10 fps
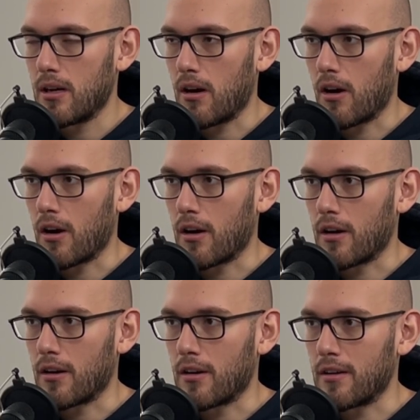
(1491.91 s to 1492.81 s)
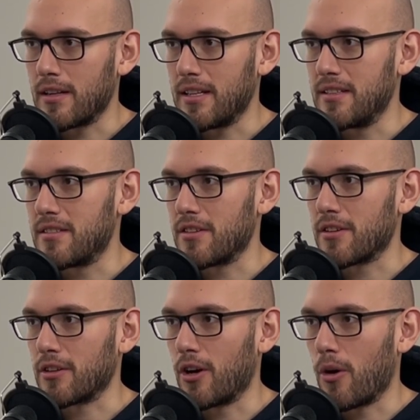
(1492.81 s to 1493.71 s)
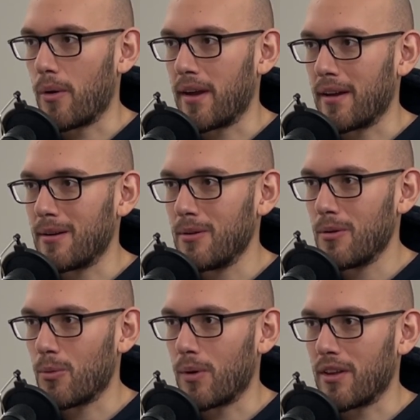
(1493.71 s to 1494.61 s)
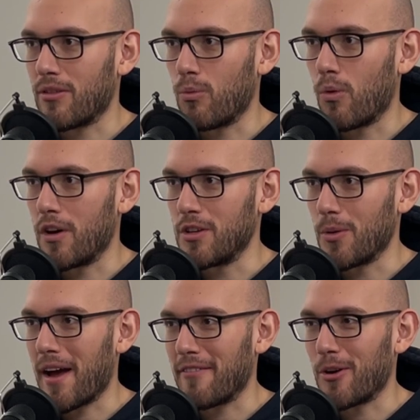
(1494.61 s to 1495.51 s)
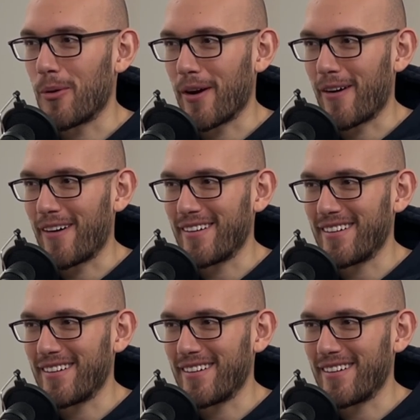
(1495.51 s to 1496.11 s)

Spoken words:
are easier going with what you have going on.